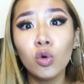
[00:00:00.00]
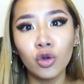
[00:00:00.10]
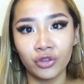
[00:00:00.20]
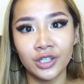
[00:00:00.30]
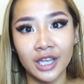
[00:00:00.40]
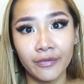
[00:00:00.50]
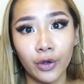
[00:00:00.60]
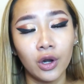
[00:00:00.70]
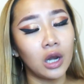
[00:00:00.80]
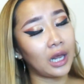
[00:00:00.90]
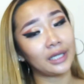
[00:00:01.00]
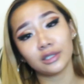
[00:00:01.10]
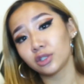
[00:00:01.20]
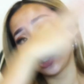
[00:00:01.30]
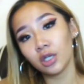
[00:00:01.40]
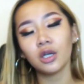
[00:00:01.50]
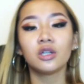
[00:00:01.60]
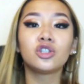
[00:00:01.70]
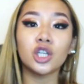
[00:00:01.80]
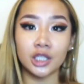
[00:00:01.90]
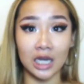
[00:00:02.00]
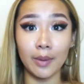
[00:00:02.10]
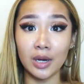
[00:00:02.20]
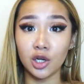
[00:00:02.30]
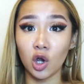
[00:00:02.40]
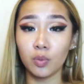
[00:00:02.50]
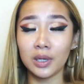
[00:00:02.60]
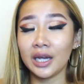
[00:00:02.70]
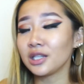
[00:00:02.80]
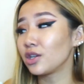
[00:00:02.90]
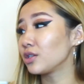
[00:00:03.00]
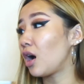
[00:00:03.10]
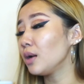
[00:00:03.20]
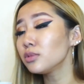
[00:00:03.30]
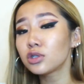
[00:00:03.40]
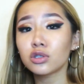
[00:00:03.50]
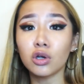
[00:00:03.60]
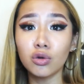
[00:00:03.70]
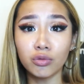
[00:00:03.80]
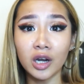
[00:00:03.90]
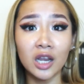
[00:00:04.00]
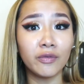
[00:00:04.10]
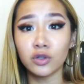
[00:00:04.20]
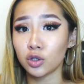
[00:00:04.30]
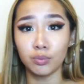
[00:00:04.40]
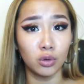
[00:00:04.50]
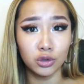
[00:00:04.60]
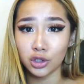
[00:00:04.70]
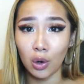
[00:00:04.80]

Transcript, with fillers: all of the 7. Like, just let me know please, because I'm so ready for some more